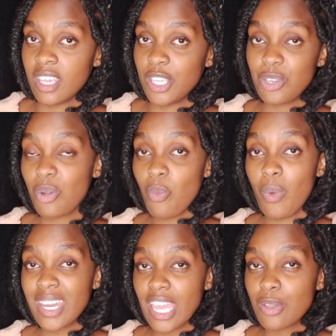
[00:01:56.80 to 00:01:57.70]
You know,
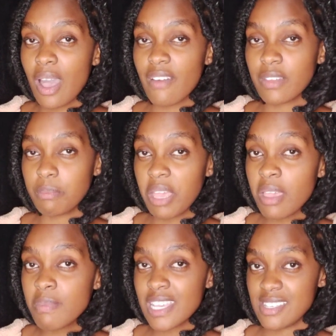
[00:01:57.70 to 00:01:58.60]
when are you having
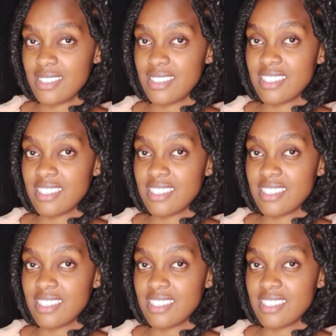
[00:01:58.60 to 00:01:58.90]
babies?